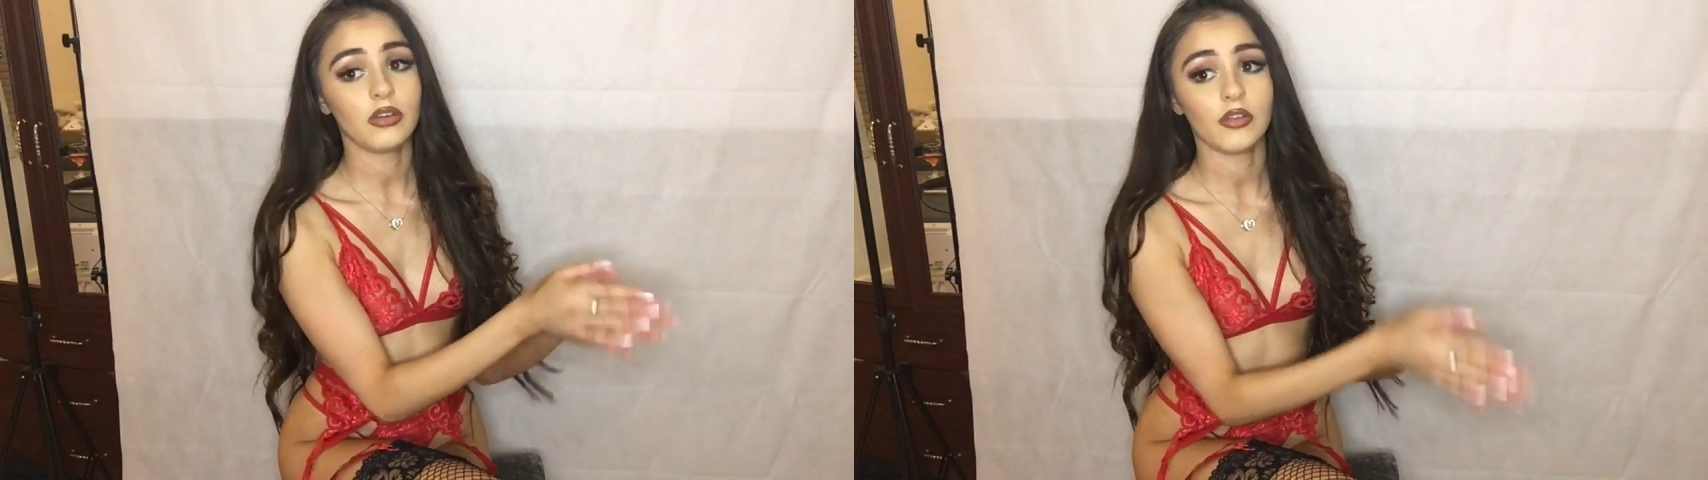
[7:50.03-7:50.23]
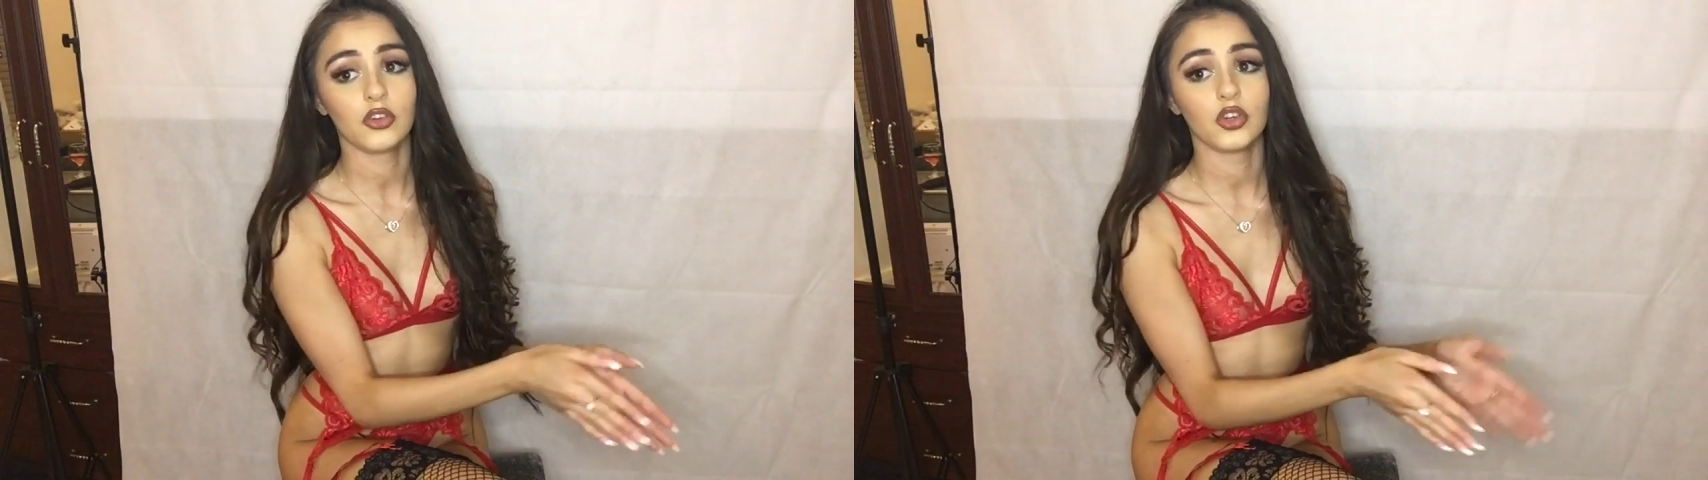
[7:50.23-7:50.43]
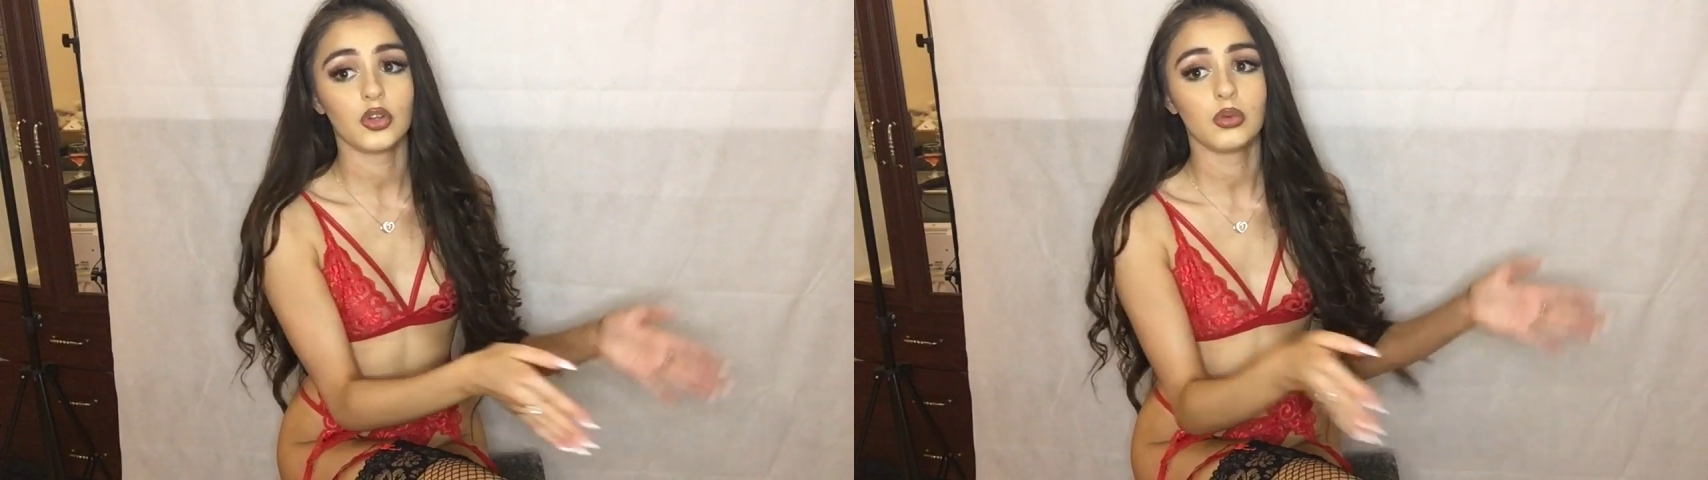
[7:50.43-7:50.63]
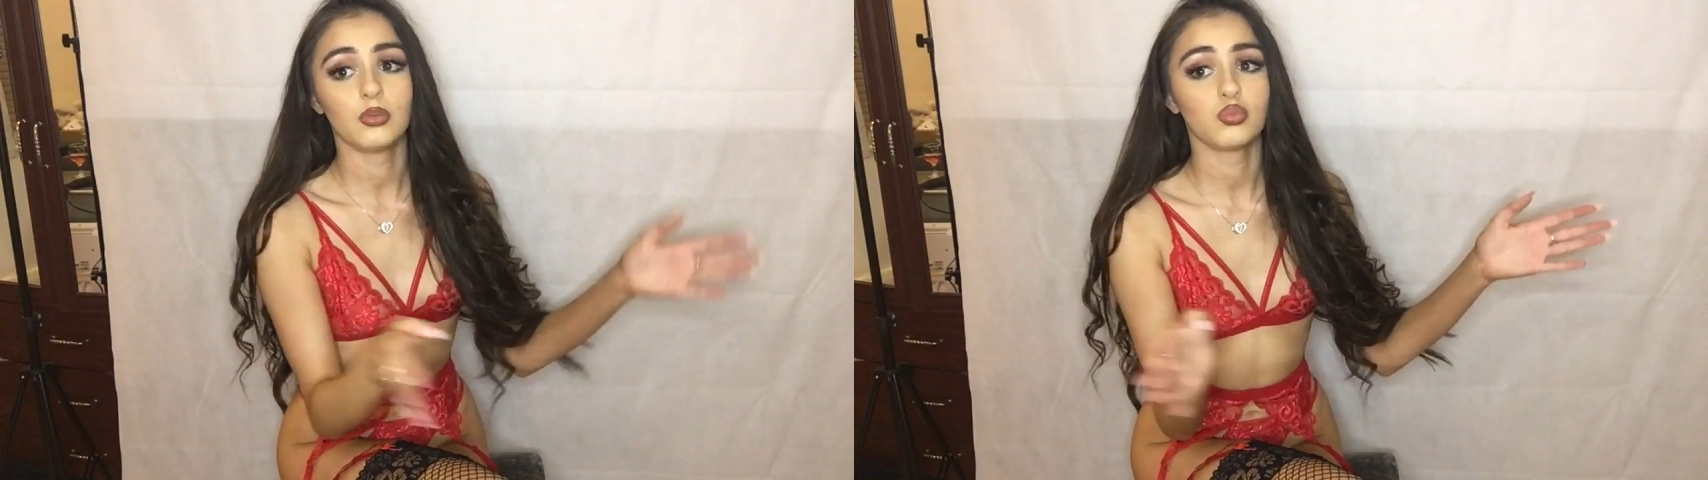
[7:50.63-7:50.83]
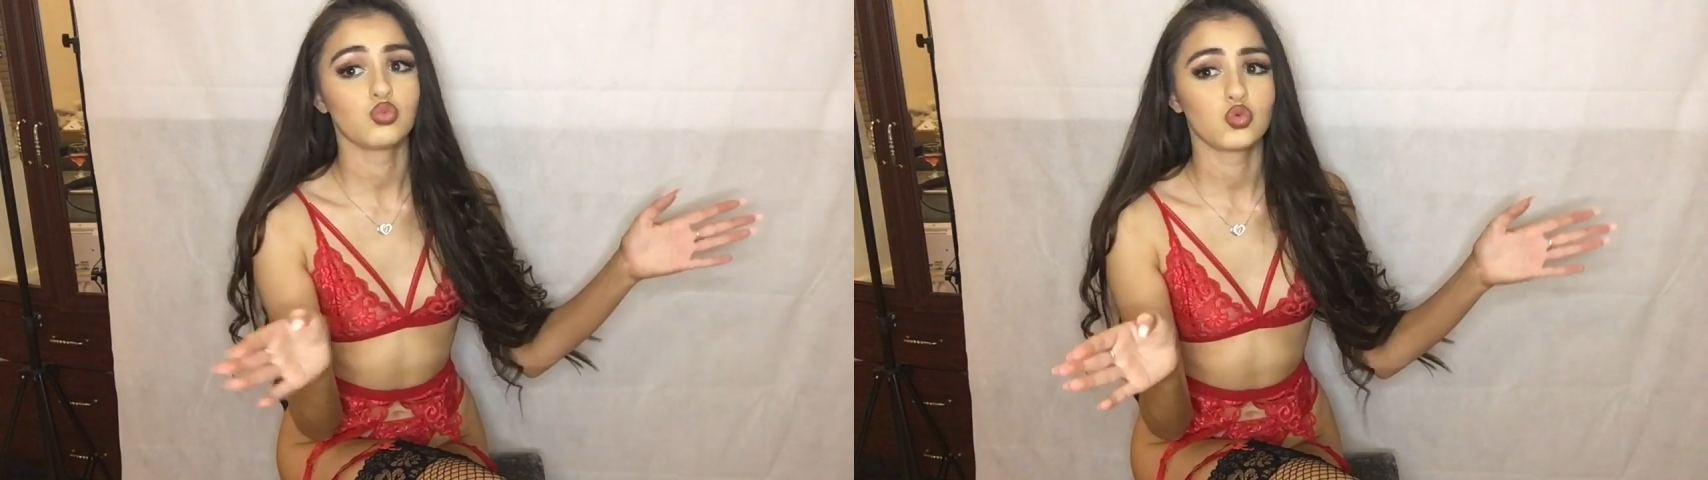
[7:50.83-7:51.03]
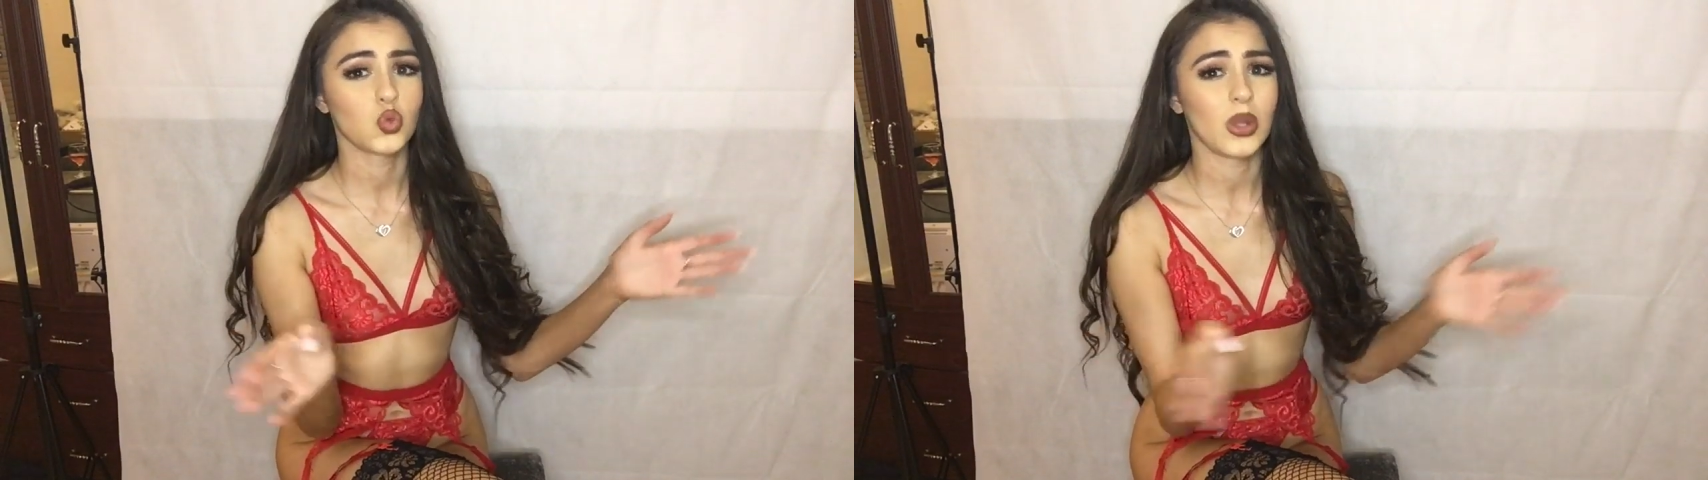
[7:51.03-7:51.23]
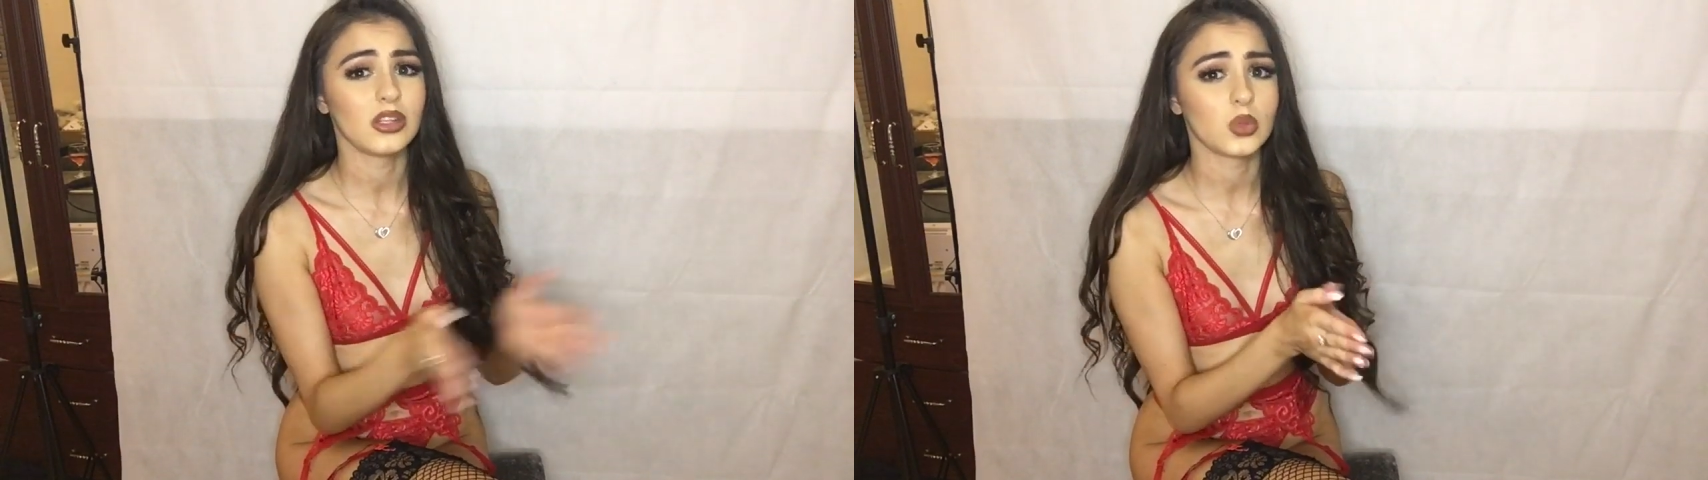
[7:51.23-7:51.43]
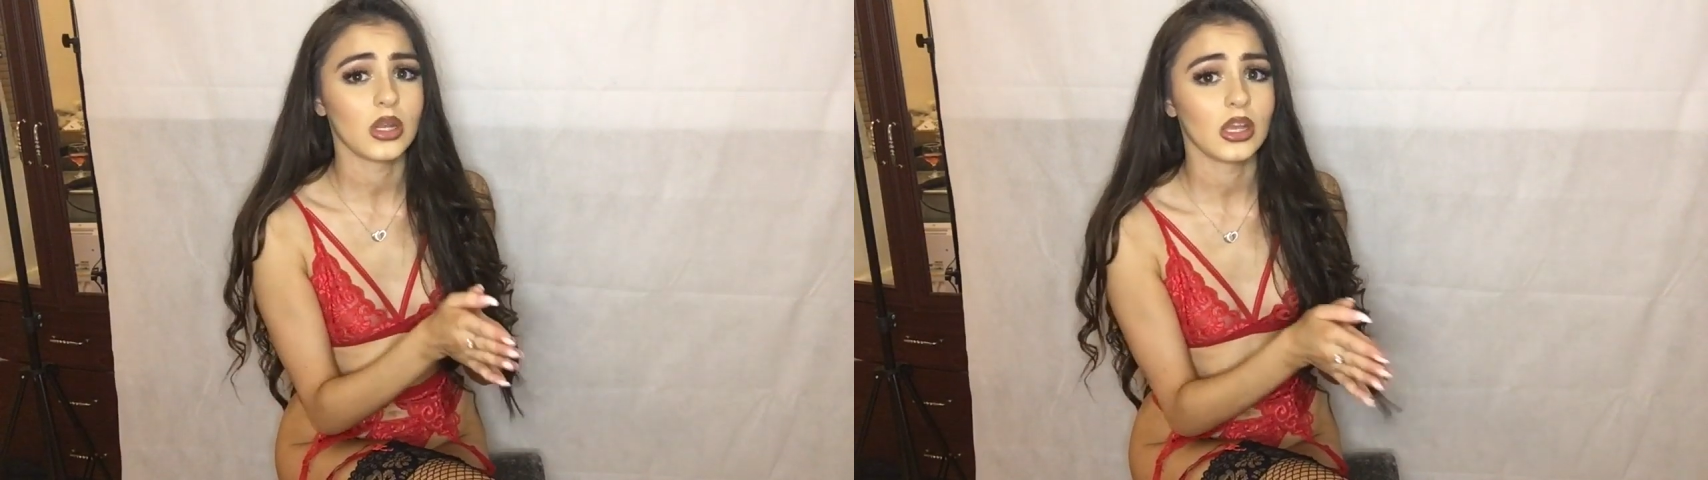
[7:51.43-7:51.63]
have a good
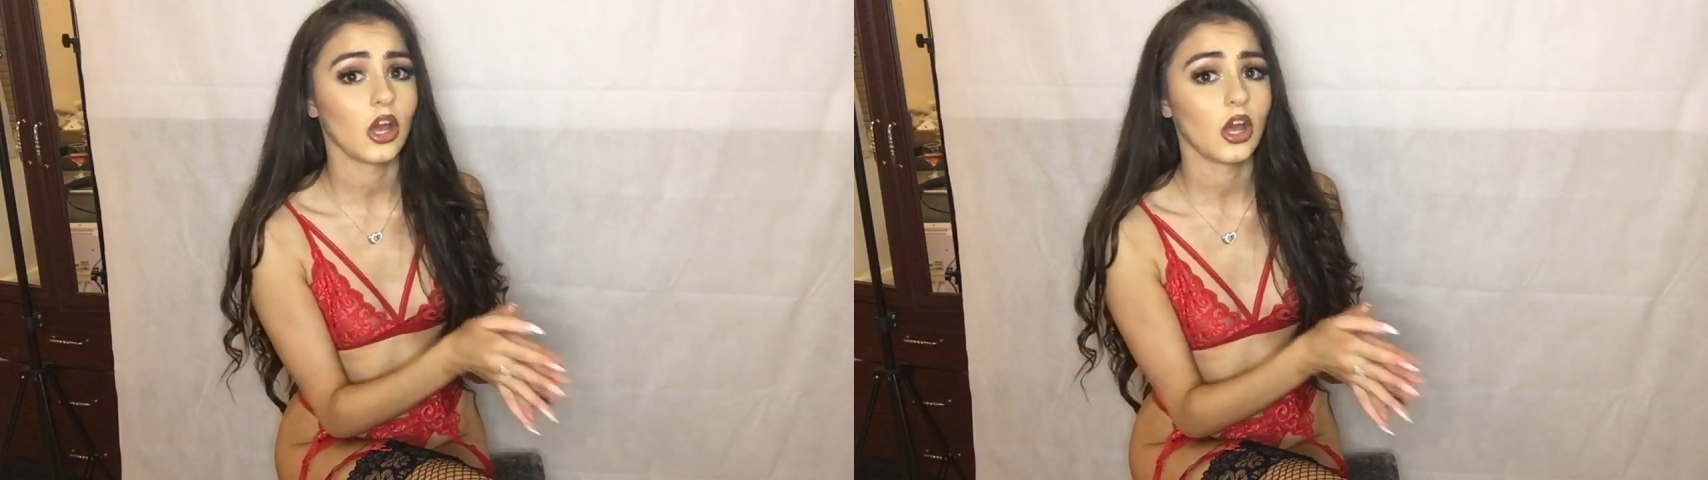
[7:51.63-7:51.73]
2020.